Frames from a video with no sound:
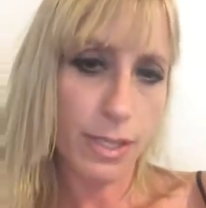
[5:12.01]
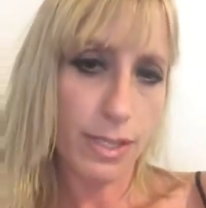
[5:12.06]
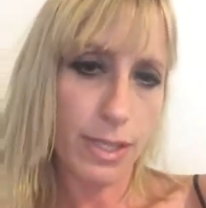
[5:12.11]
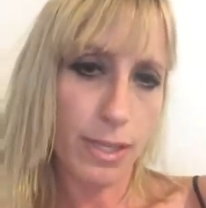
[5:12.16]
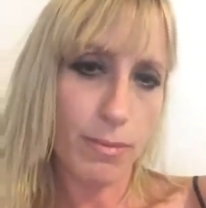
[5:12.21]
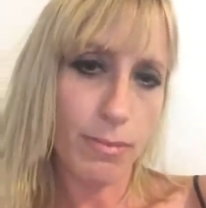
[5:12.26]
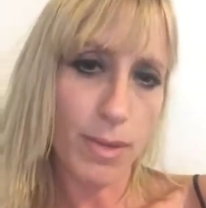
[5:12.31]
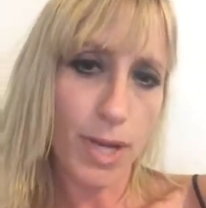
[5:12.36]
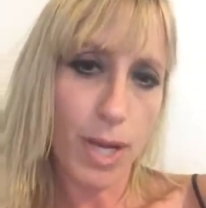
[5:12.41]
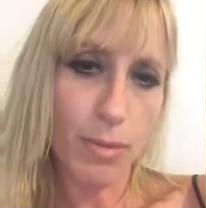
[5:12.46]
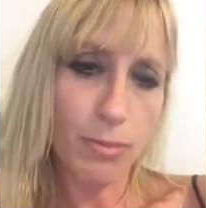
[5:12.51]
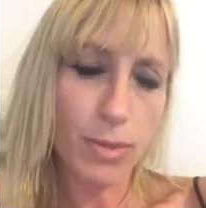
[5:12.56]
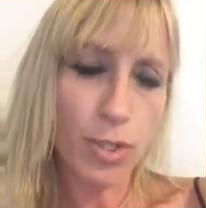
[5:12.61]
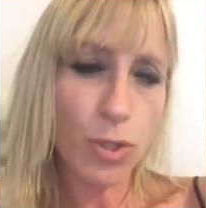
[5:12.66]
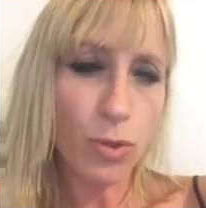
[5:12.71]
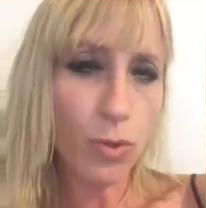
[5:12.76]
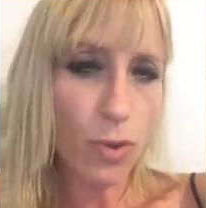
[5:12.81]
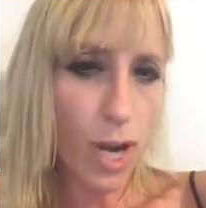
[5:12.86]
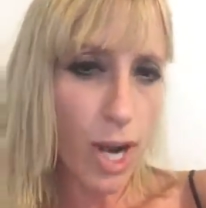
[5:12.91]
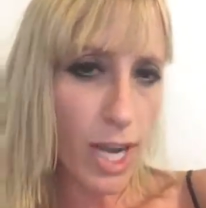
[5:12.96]
I'm
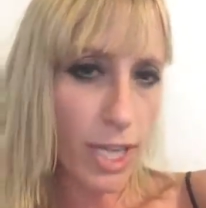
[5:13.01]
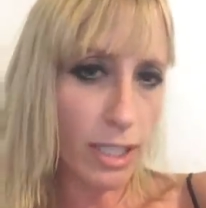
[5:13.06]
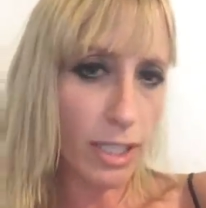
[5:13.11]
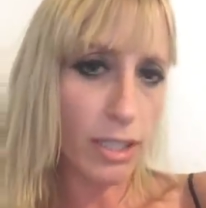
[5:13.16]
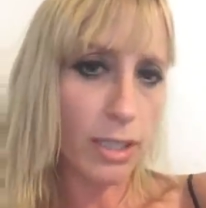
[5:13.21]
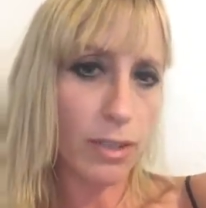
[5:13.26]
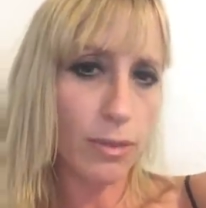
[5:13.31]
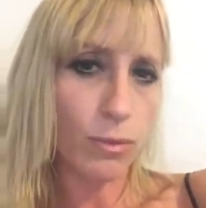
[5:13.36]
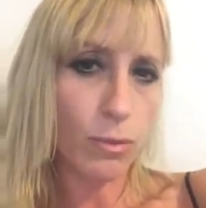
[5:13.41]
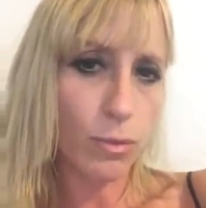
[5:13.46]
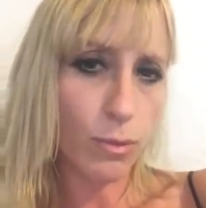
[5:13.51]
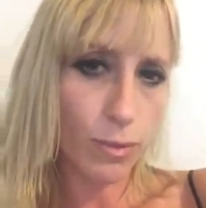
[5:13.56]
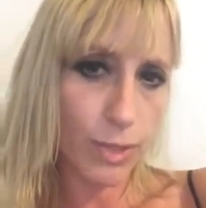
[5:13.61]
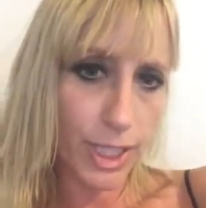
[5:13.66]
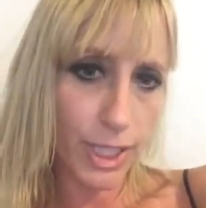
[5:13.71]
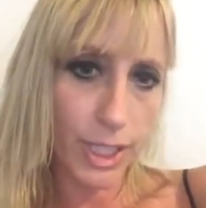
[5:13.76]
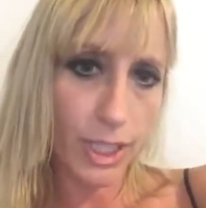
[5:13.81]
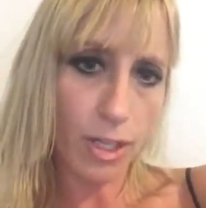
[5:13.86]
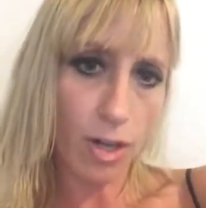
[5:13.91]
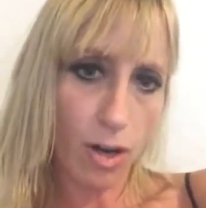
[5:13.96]
trying
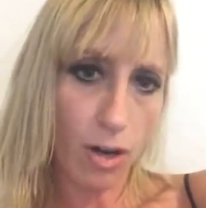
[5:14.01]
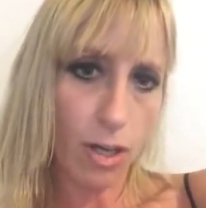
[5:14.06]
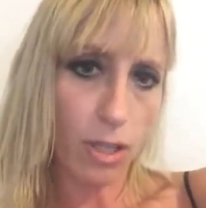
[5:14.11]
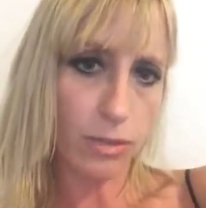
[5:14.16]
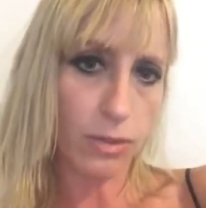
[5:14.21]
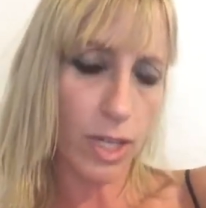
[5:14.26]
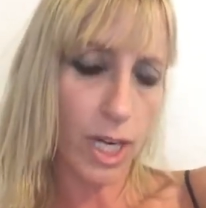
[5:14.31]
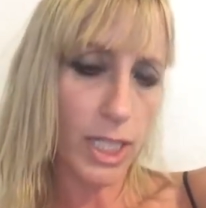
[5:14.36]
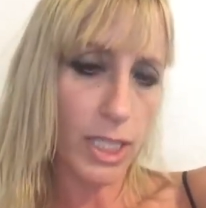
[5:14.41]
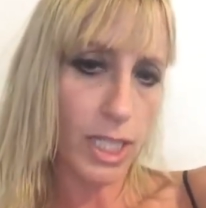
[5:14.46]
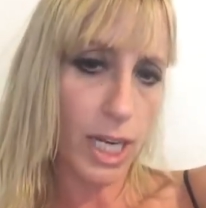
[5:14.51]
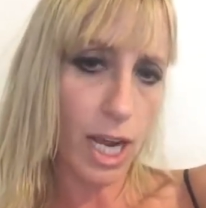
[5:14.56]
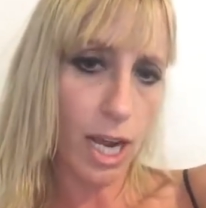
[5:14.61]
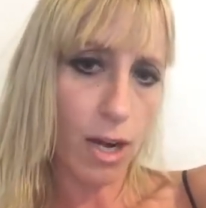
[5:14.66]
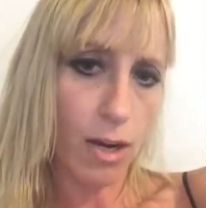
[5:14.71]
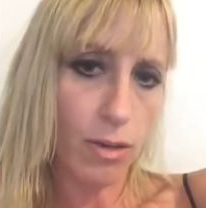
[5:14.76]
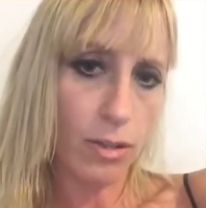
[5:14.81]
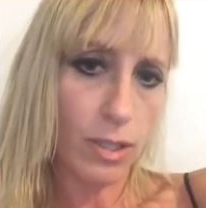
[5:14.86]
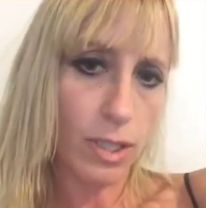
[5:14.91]
really hard right now